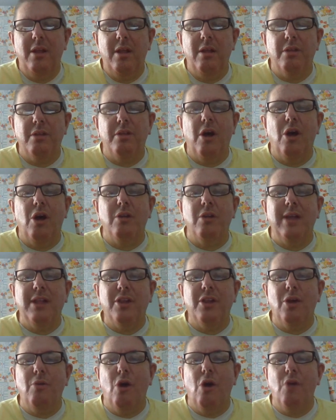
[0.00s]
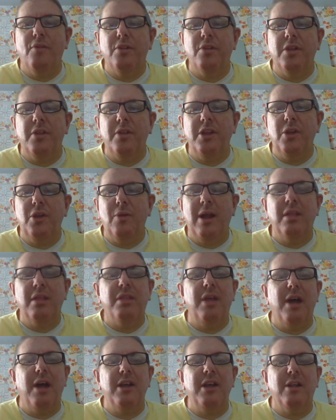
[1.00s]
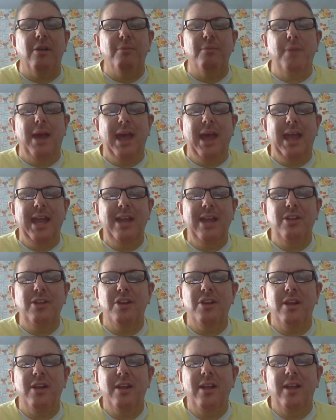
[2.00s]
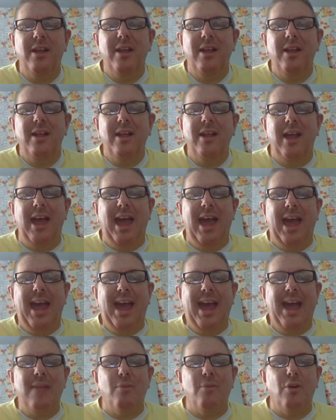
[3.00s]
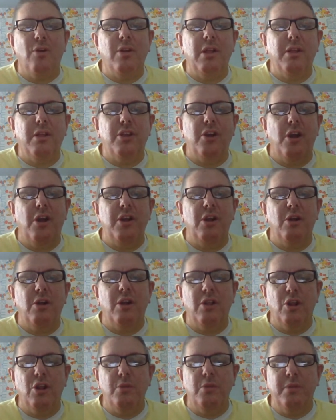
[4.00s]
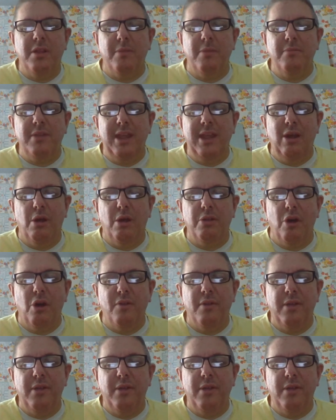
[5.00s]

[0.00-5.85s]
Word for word: So let's go over to the U.S. Cellular page, and we're going to show you a little bit some deals over